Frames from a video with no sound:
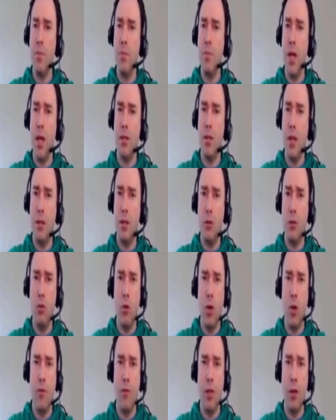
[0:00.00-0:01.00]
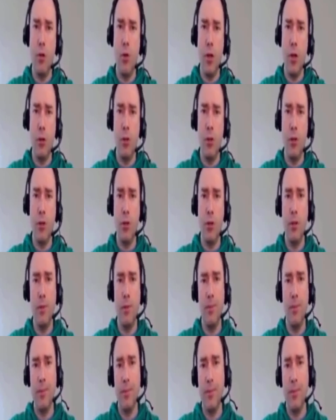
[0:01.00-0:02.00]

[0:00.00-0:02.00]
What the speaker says: that make sense? Do you have any questions?